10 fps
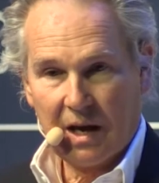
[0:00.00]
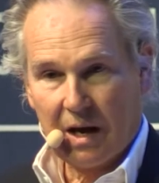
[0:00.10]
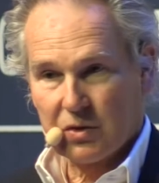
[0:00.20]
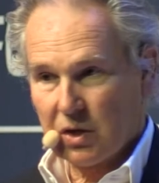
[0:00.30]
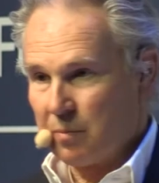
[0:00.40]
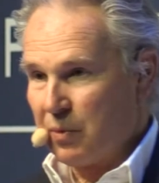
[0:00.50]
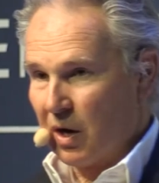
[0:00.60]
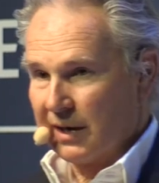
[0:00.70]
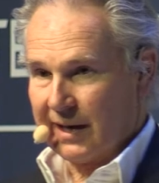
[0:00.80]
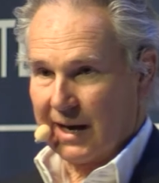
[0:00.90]
I was on a
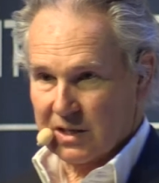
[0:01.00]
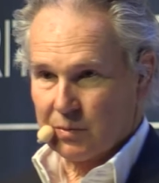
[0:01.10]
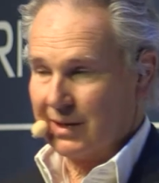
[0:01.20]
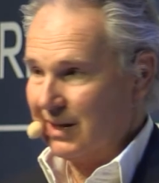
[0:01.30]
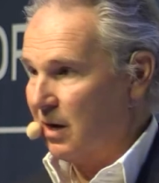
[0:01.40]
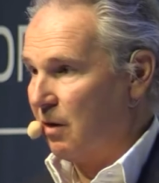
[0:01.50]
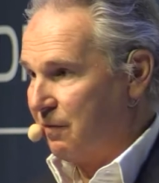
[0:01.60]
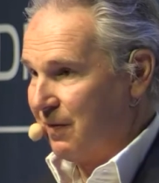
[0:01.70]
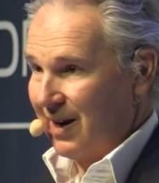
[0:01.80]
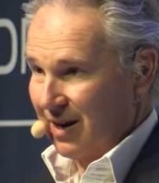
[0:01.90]
podcast with E.O.
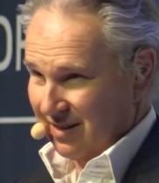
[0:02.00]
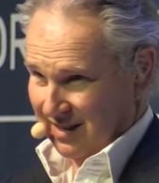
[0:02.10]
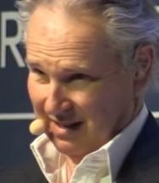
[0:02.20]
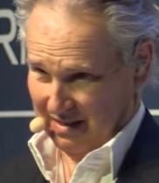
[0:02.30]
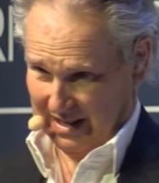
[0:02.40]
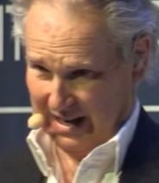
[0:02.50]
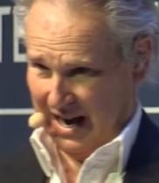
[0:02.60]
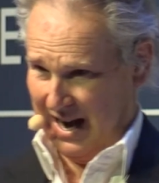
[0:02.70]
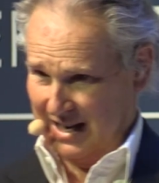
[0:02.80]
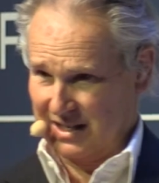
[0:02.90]
Fire. The
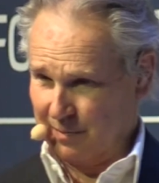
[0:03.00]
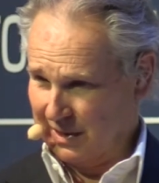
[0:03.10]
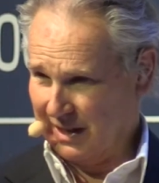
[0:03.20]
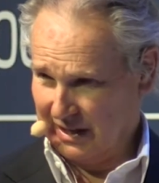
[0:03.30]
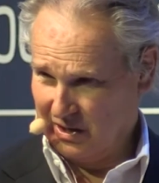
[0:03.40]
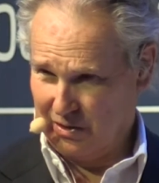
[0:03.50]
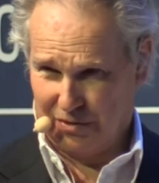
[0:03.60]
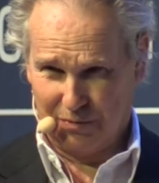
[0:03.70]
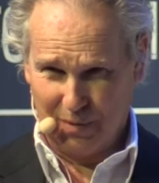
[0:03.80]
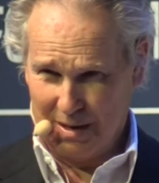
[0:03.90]
guy has something like
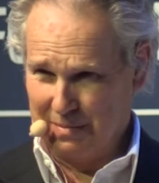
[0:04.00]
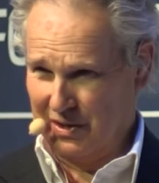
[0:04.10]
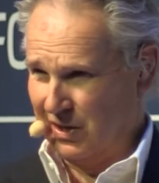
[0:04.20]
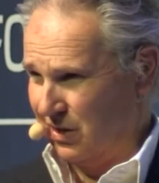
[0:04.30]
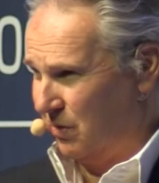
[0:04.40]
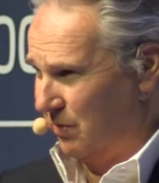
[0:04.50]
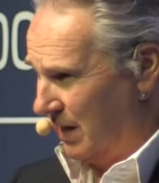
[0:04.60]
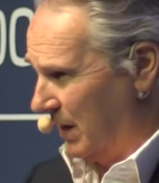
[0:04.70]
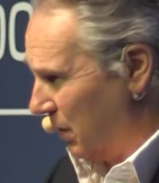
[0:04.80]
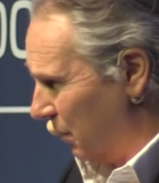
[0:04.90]
3 million
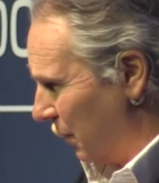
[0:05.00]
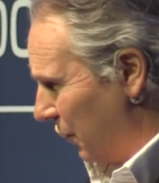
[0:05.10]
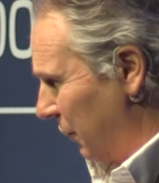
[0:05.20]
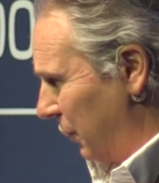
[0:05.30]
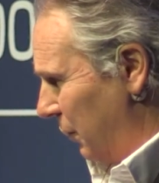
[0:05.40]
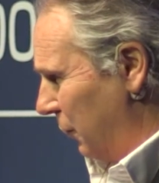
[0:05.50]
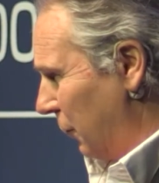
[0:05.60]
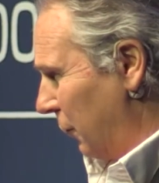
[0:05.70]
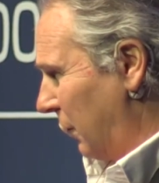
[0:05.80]
unique users.